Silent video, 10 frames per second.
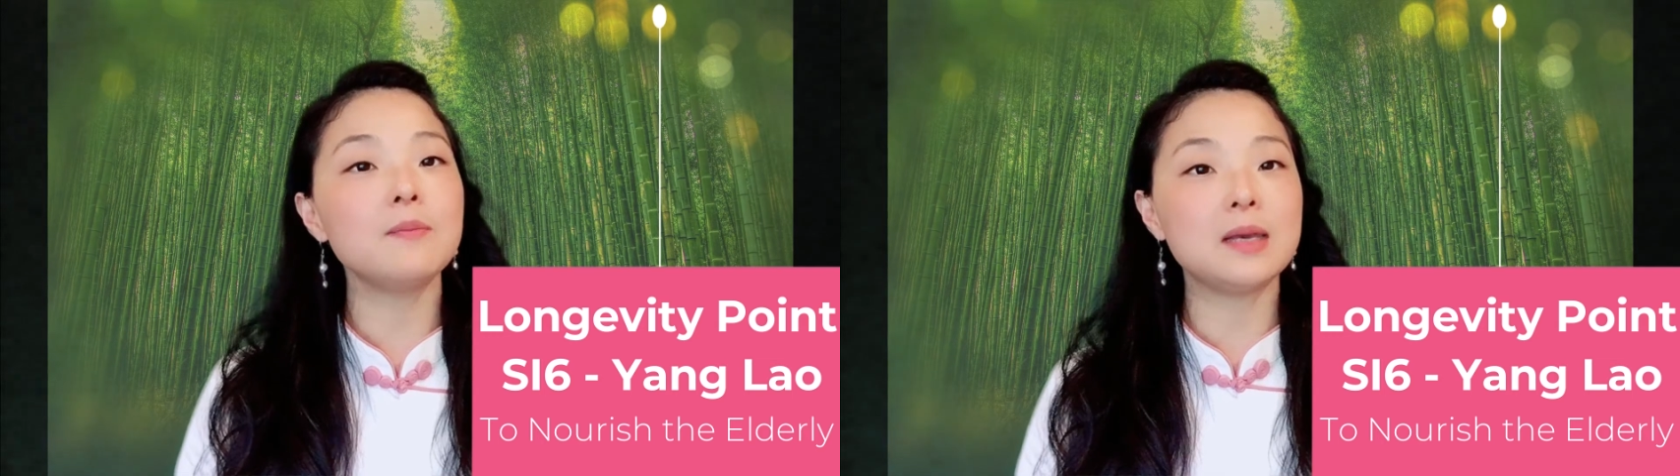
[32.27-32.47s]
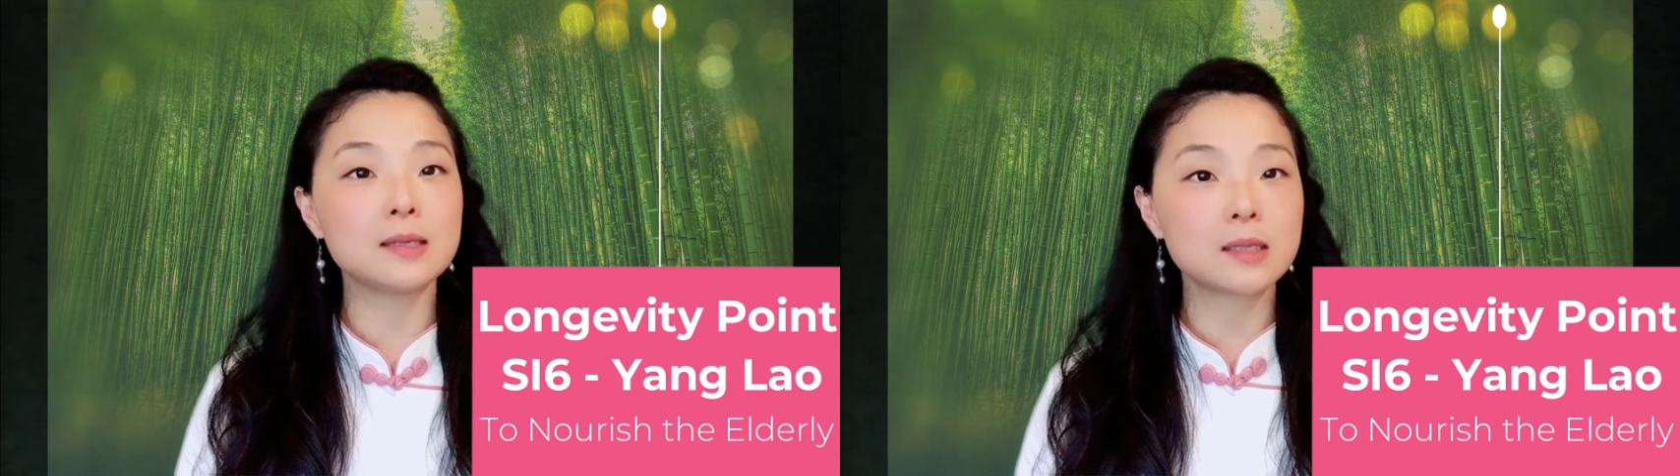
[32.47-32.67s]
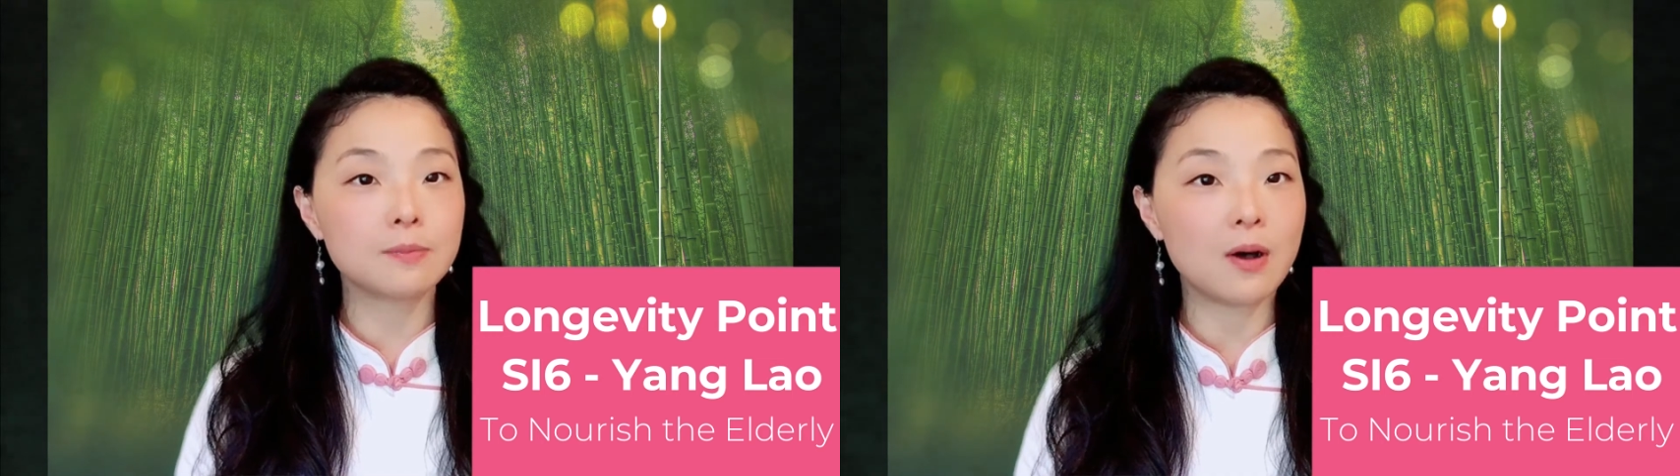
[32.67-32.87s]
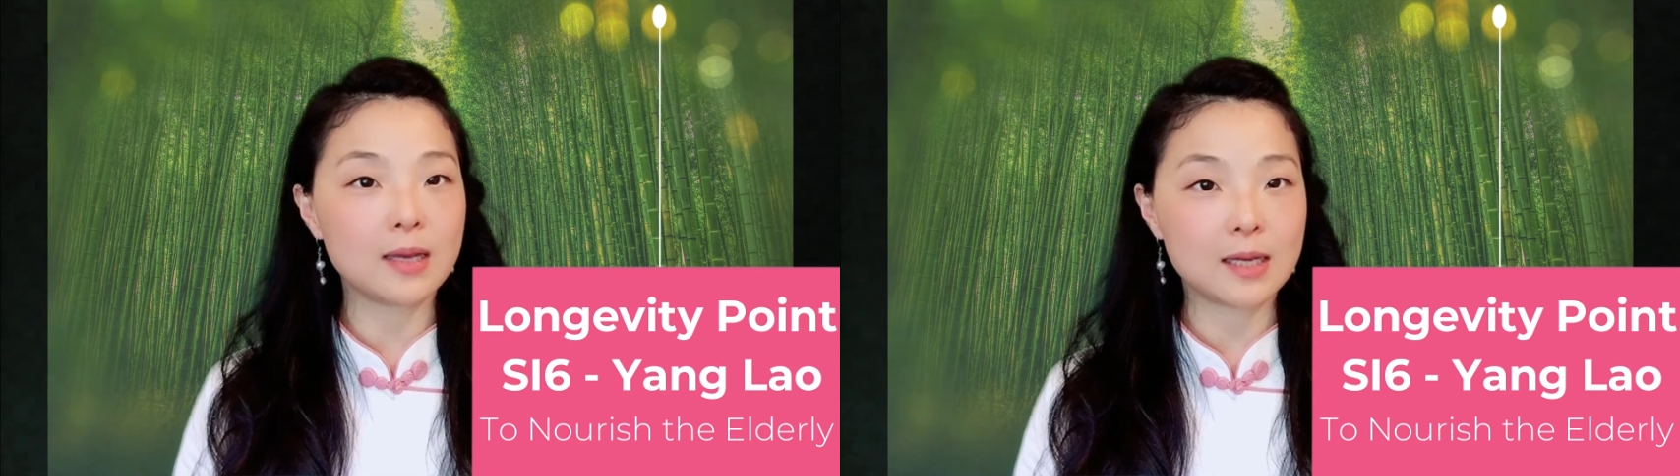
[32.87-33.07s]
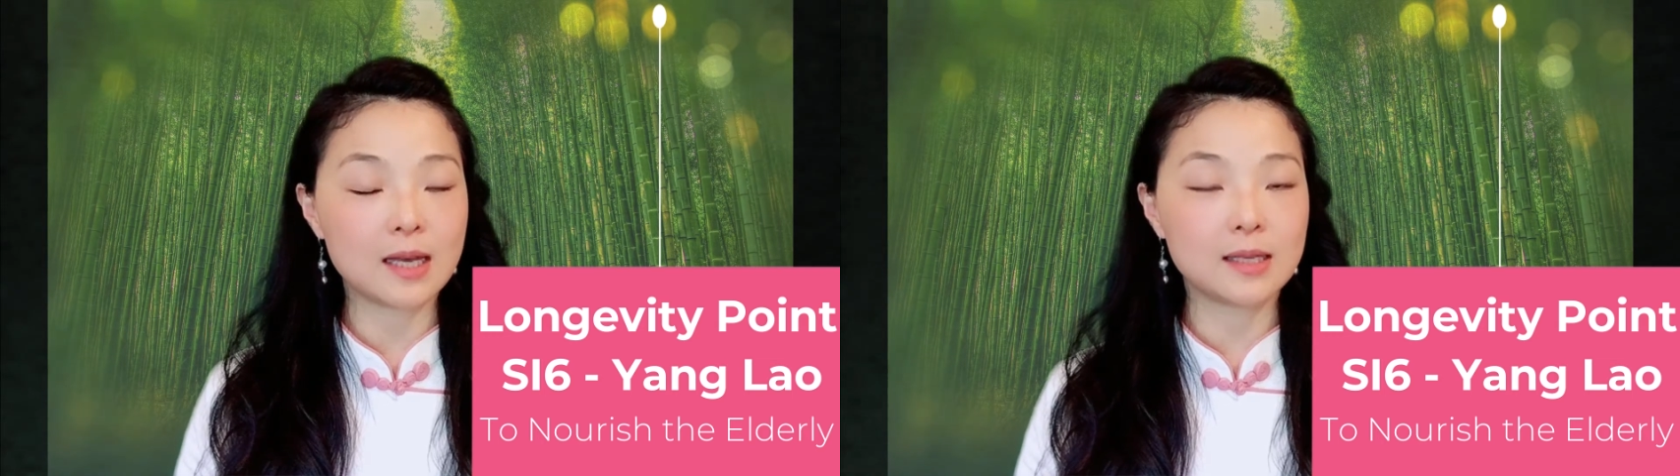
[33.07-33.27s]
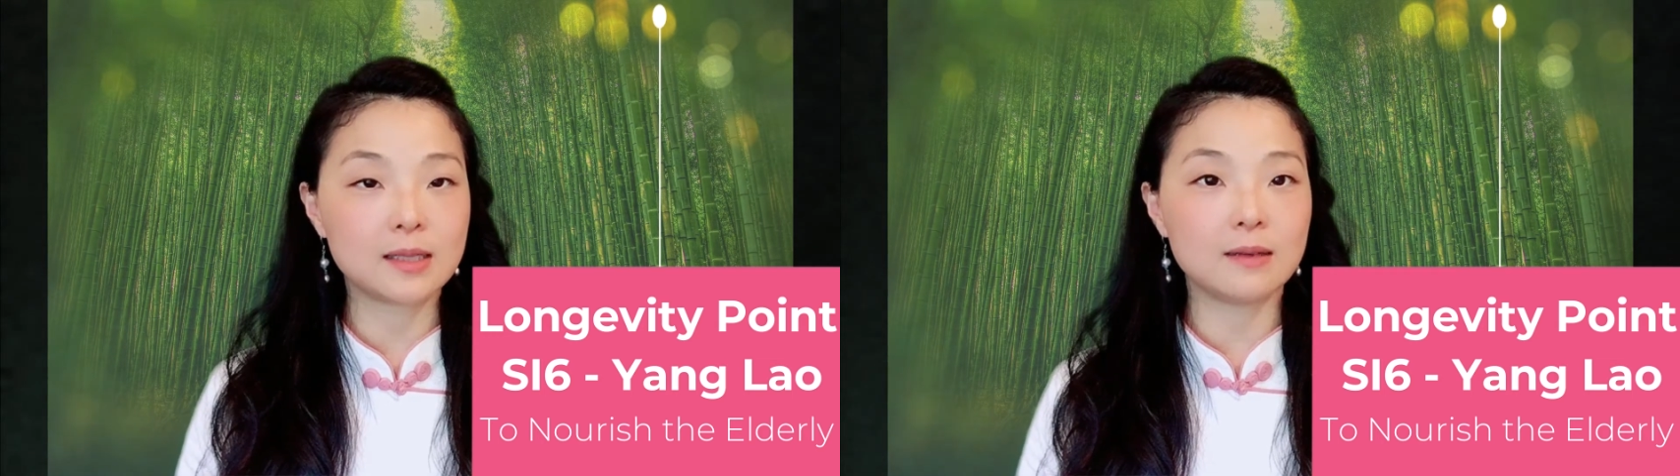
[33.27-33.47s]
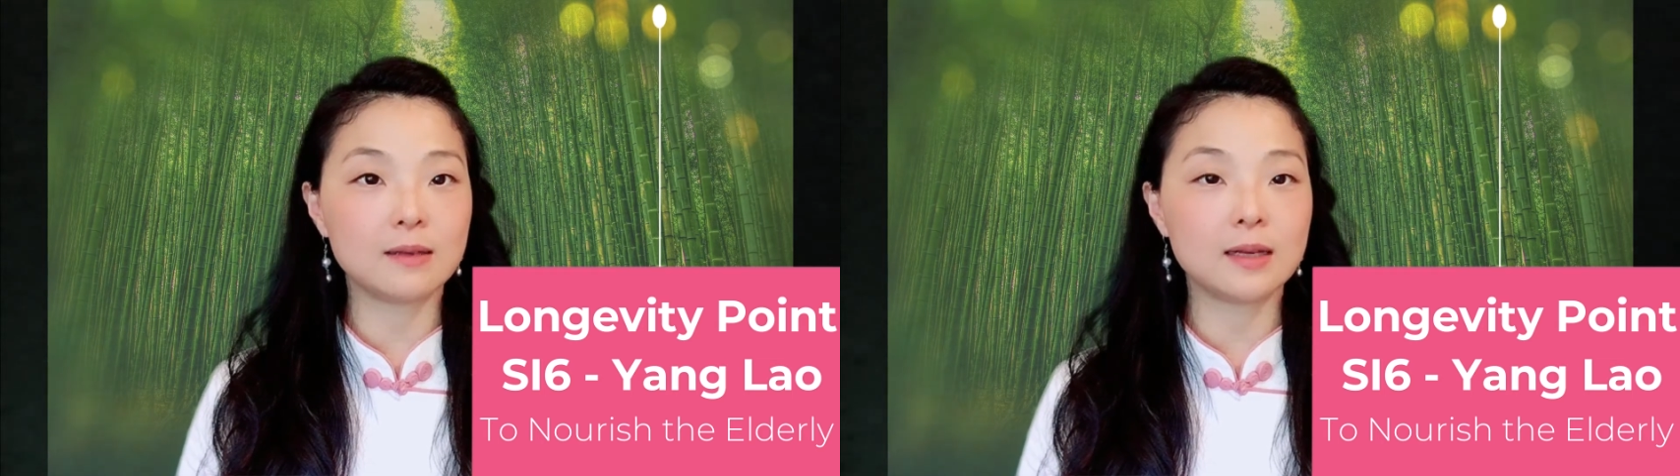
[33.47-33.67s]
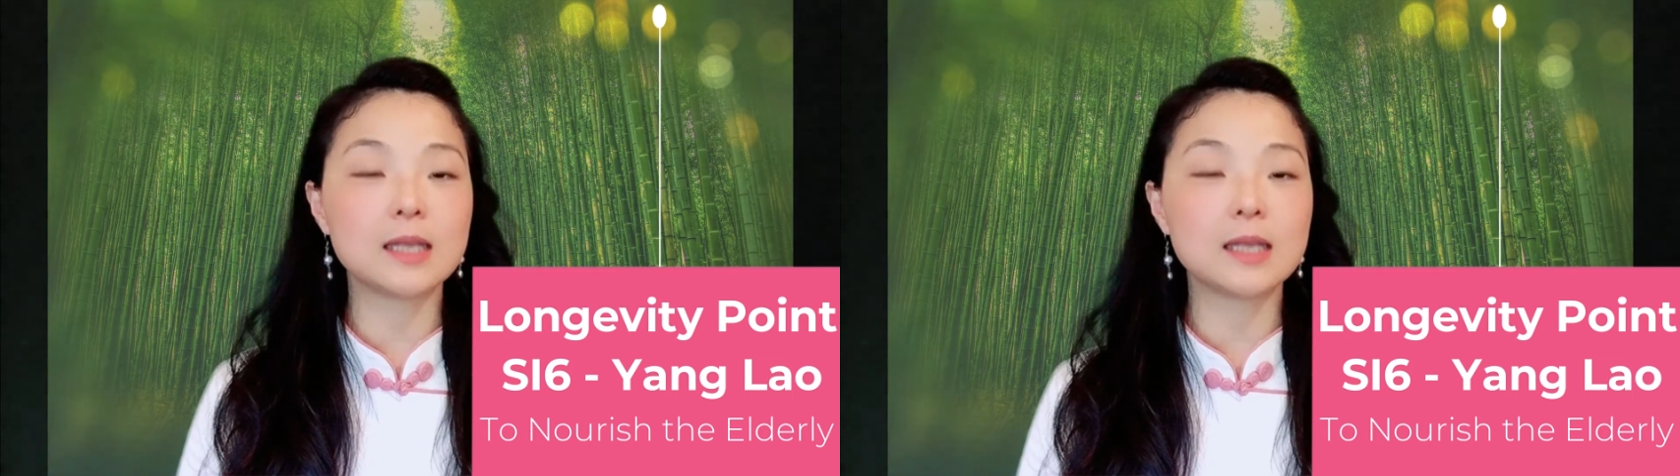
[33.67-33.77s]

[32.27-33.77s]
means small intestine.